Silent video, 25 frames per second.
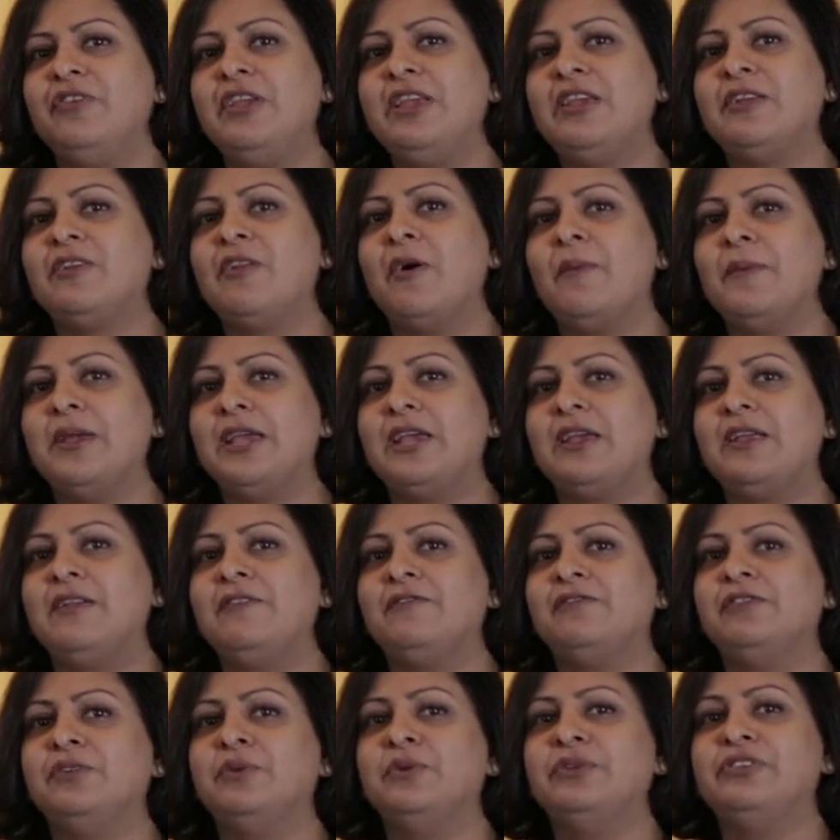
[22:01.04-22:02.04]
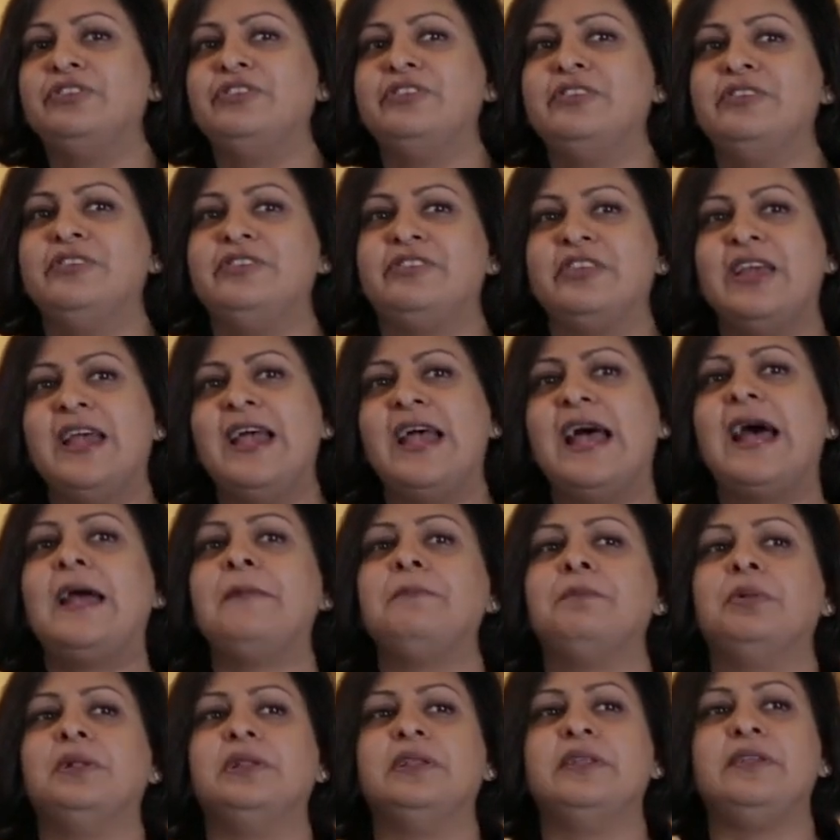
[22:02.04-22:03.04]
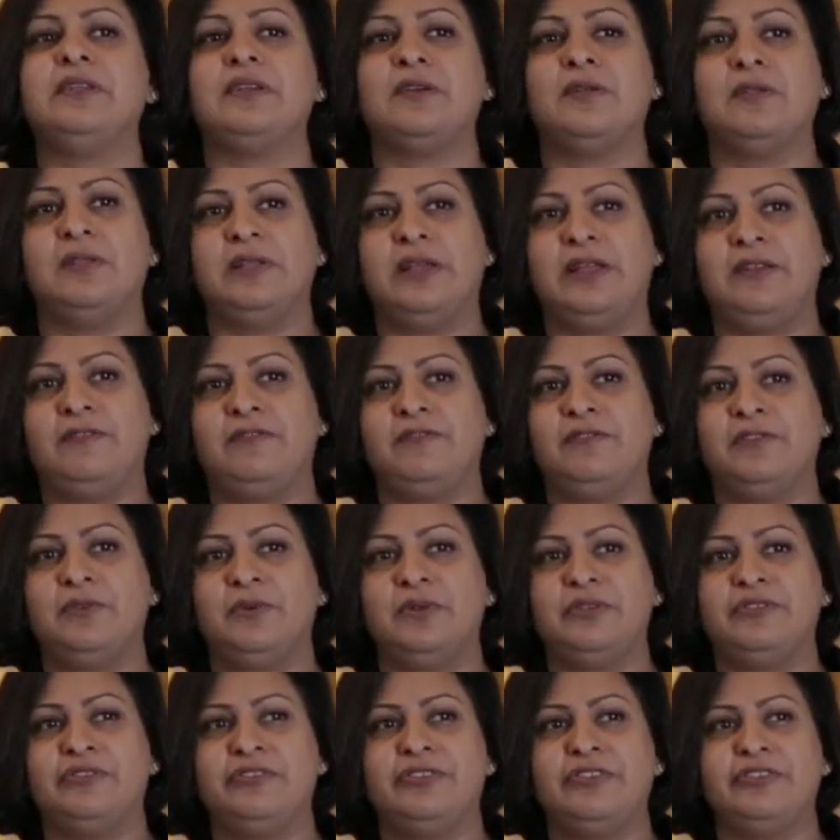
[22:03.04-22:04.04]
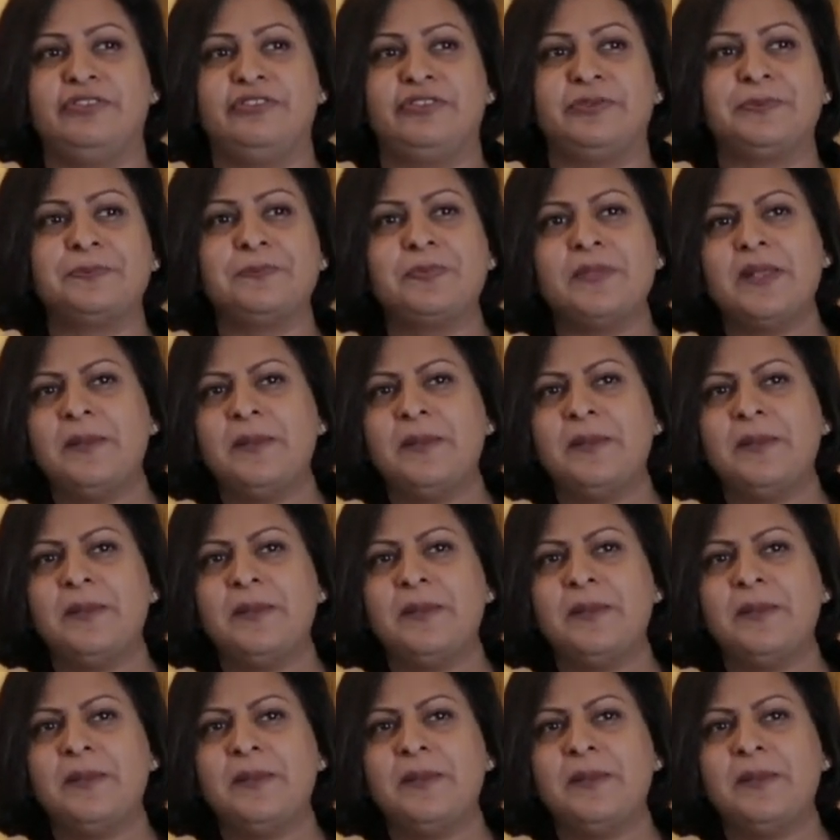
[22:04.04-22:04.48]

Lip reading: economic influences and political influences.